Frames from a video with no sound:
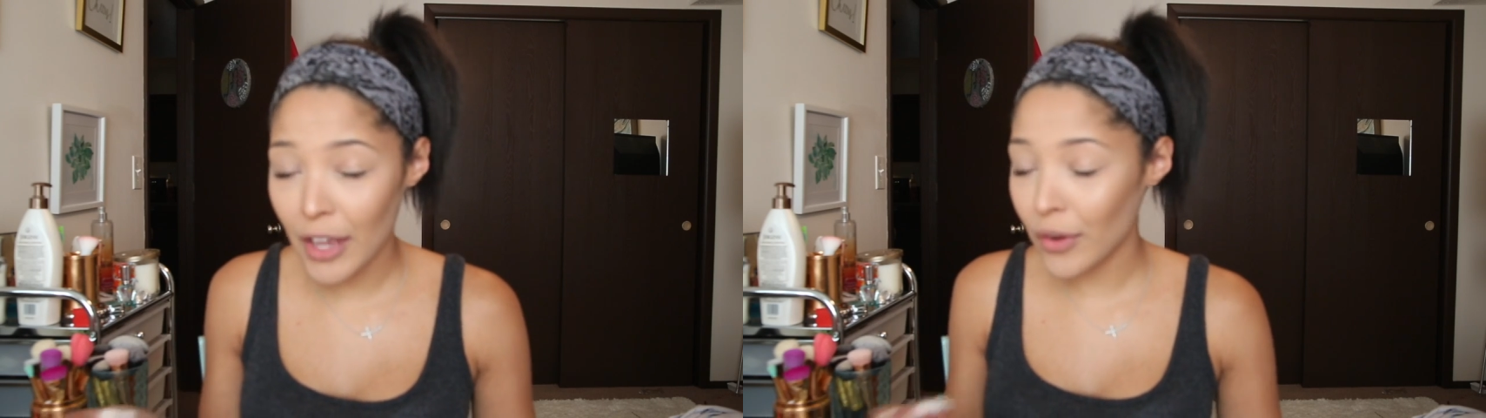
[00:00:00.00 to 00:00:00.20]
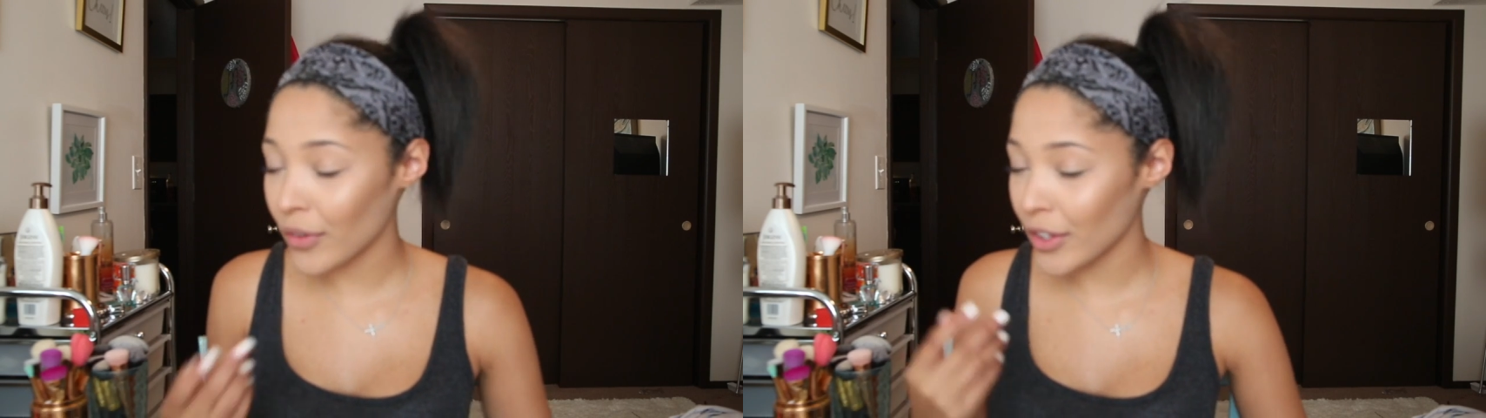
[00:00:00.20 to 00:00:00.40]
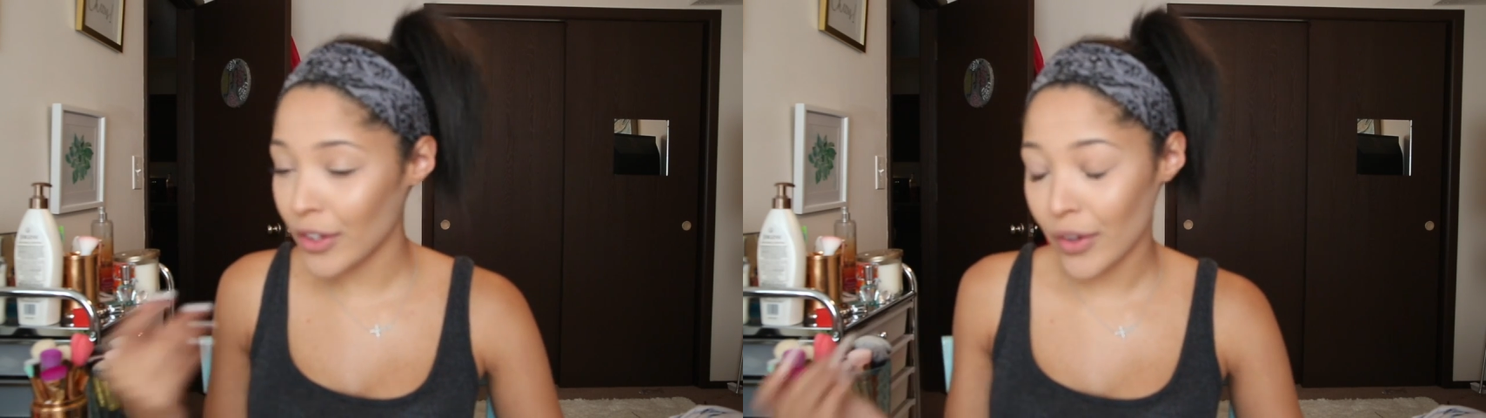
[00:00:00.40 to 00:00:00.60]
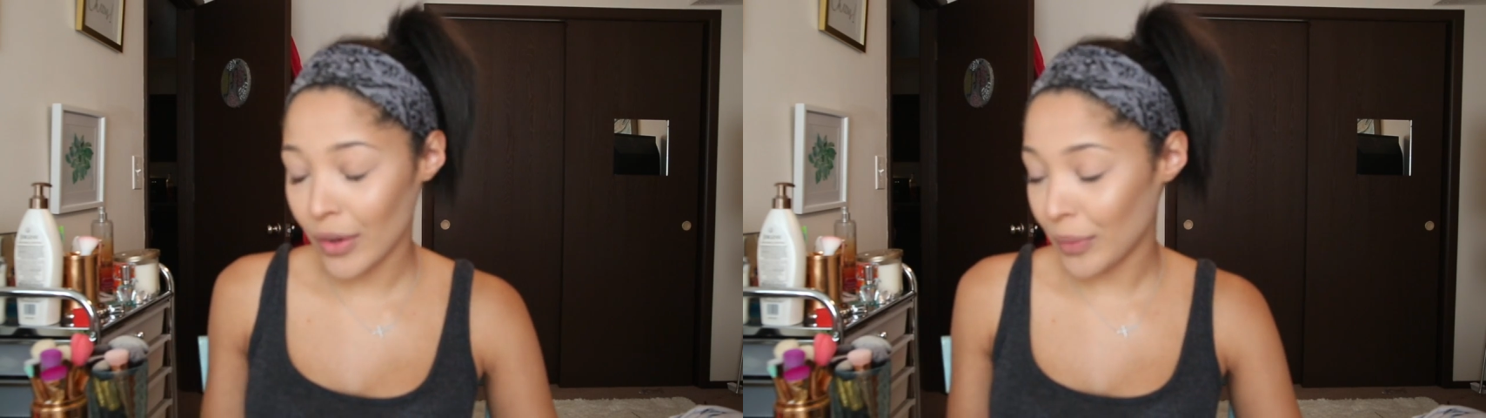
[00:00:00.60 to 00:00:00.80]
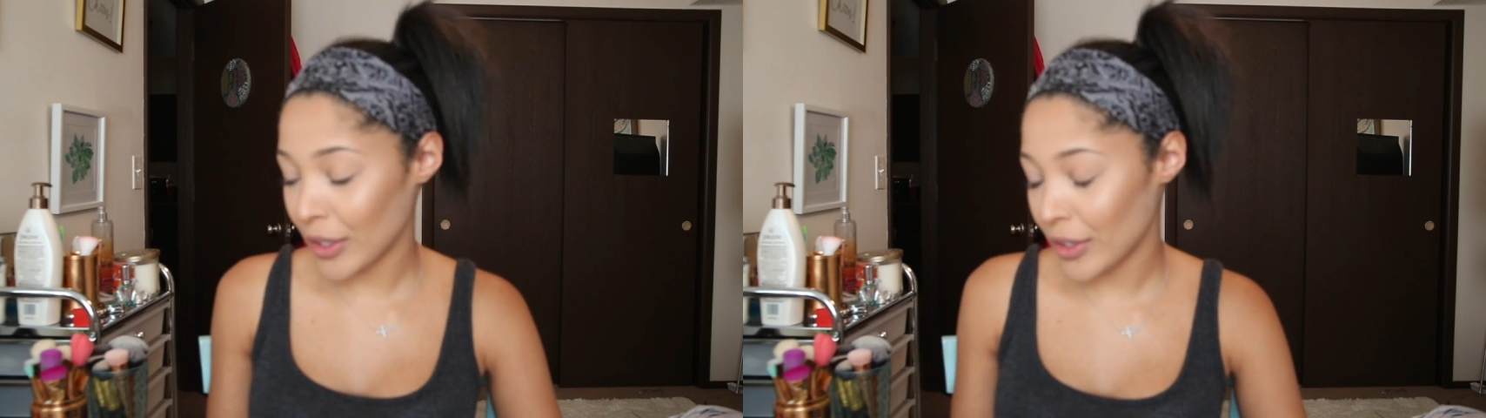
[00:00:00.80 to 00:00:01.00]
I don't really know
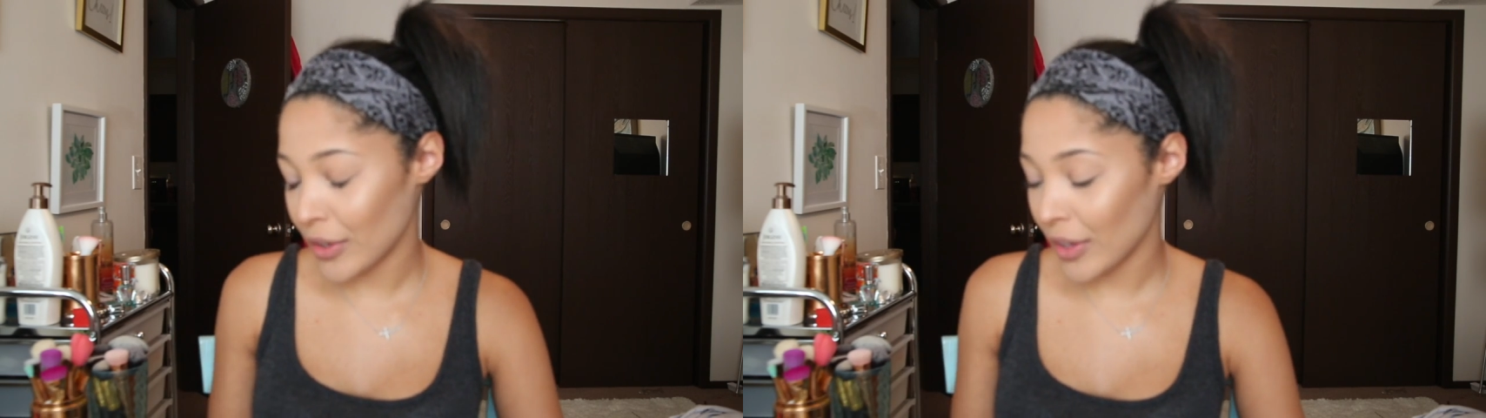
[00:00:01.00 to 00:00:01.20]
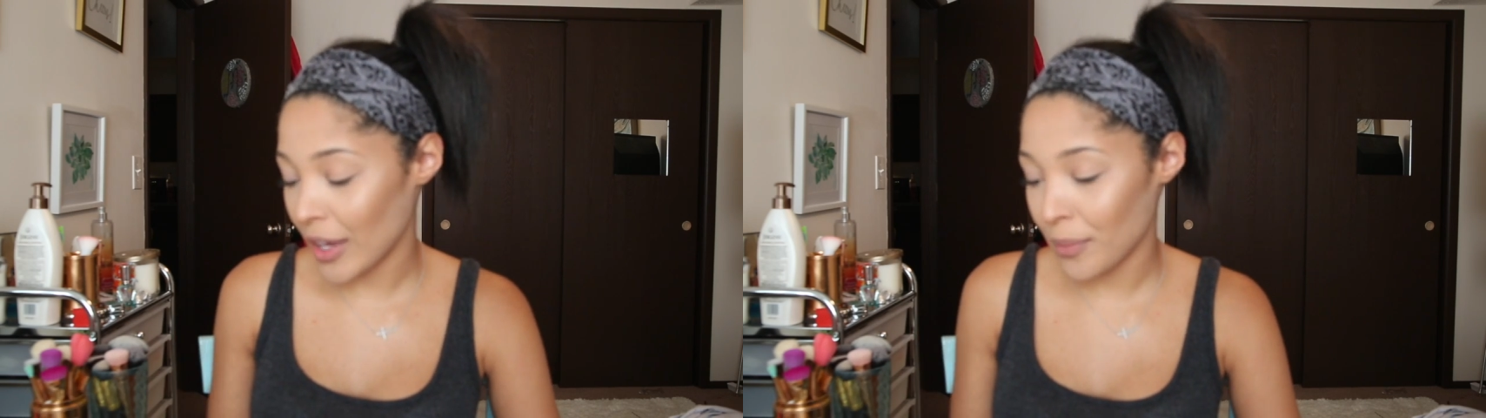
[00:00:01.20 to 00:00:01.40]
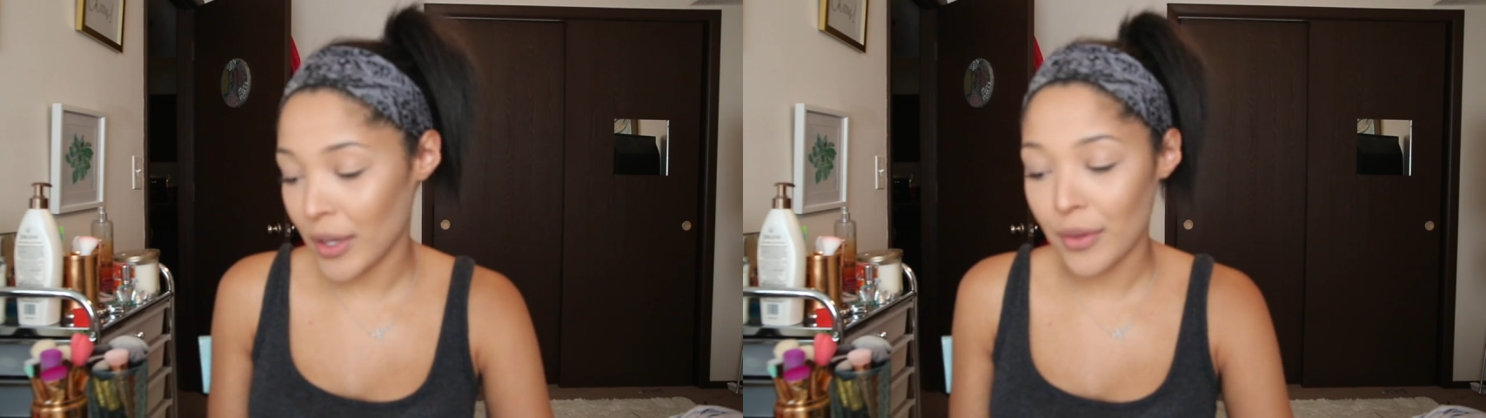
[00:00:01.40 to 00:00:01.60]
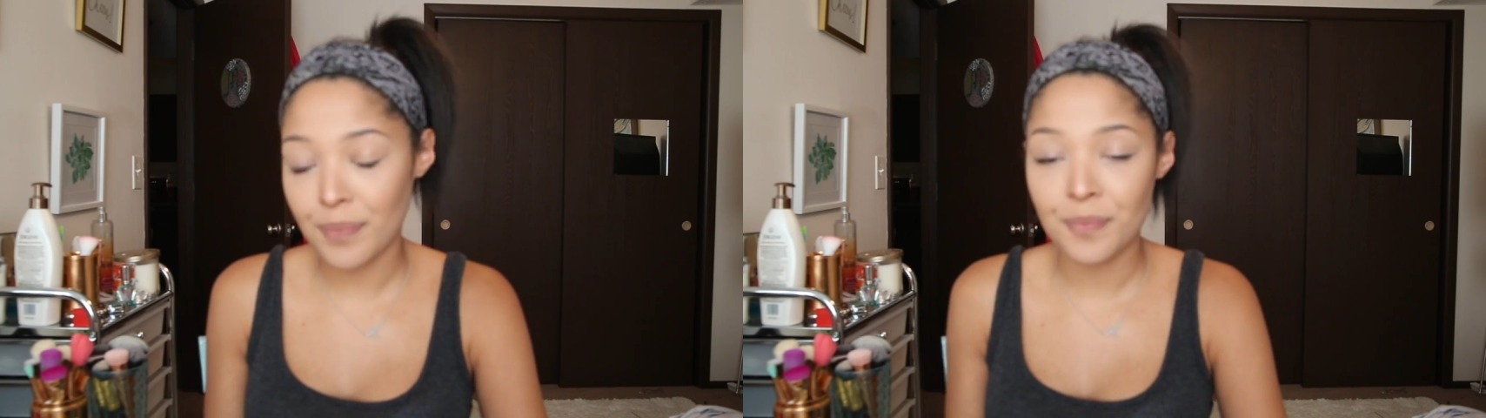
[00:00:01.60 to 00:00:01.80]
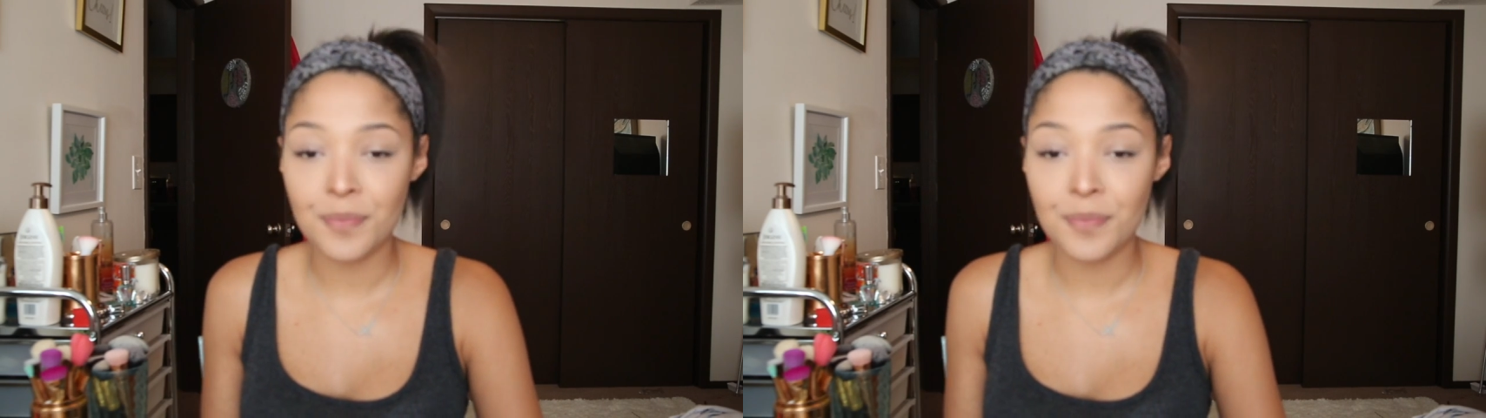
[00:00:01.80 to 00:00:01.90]
what I'm going to do yet, but